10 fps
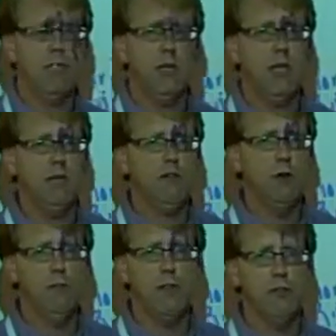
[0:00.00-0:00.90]
Okay. So
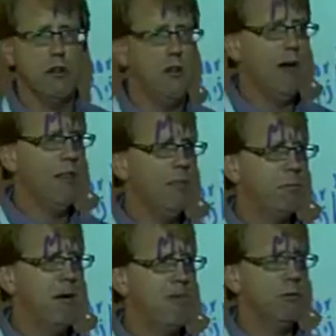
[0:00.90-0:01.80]
if there's a law that's
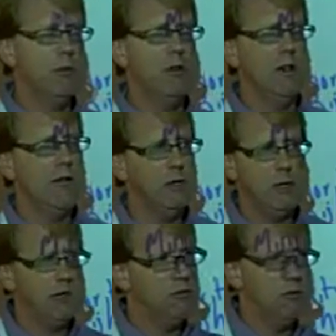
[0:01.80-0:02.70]
passed that we don't like, we
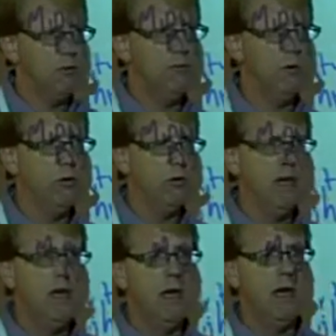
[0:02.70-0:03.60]
can certainly vote
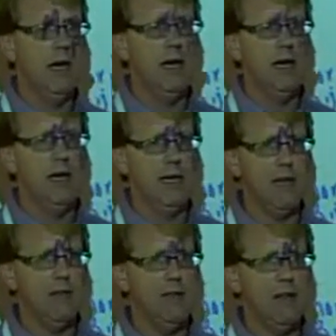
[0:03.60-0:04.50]

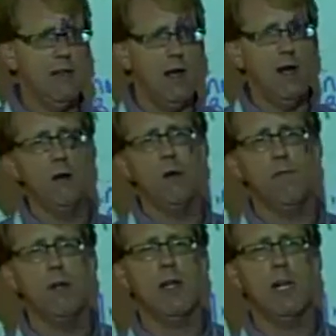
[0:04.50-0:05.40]
against that law or
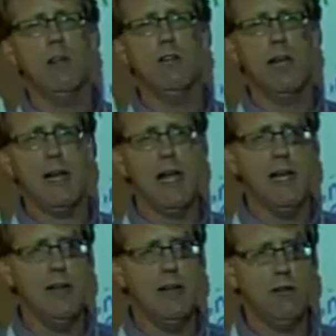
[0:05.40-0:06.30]
against that
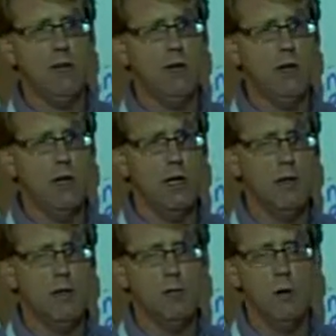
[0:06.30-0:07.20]
candidate or
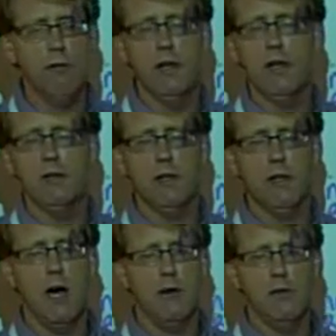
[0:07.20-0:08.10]
whoever that
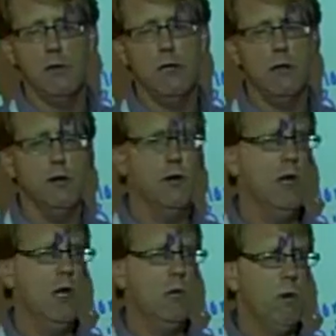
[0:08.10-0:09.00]
congressman or
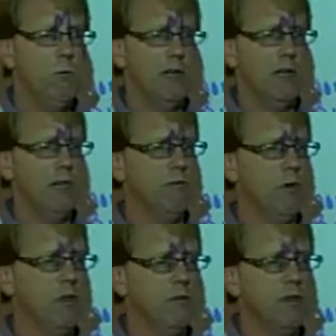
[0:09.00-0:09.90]
representative
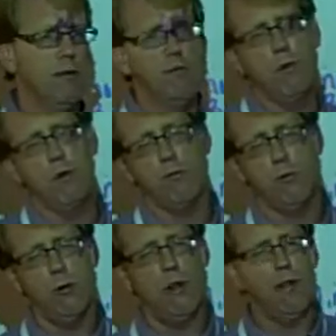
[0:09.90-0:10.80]
was that voted
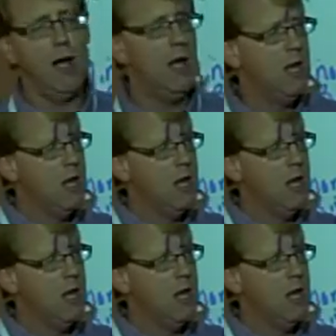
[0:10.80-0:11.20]
for that law.